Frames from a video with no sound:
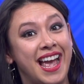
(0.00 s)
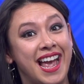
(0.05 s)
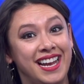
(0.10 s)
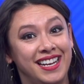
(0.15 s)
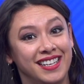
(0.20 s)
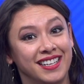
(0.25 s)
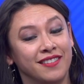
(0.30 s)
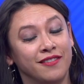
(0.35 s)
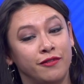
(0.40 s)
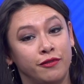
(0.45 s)

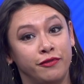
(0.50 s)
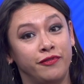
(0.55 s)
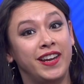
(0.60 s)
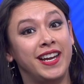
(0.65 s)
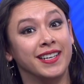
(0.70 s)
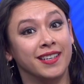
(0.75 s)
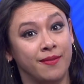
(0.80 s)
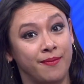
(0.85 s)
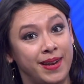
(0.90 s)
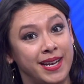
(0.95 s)
a,
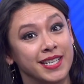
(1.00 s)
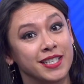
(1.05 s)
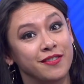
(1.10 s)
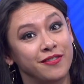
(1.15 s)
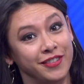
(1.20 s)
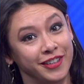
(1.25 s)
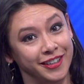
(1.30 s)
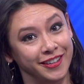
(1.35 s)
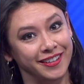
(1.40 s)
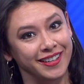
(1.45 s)
Vietnamese
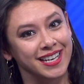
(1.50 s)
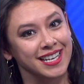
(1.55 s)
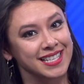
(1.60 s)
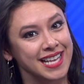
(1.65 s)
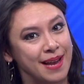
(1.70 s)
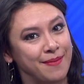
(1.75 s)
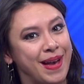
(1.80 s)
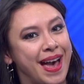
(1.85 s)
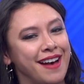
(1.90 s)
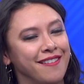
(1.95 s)
food, because okay.
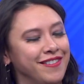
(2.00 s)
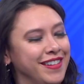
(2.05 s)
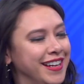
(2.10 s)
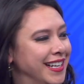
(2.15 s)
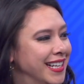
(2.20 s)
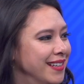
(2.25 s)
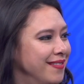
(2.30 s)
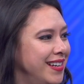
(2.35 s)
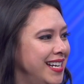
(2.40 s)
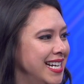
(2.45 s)
I'm half
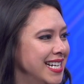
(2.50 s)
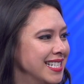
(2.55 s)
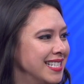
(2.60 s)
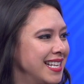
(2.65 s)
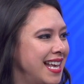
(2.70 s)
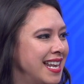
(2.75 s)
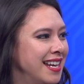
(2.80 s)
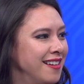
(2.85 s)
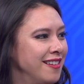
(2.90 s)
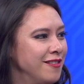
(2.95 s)
Vietnamese. Okay.
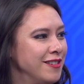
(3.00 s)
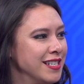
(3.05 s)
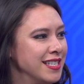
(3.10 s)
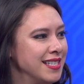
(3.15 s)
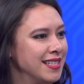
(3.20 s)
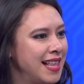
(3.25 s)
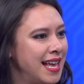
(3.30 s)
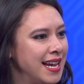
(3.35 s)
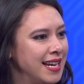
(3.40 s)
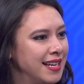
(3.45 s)
And it was
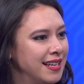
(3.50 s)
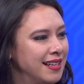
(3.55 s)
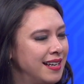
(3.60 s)
like,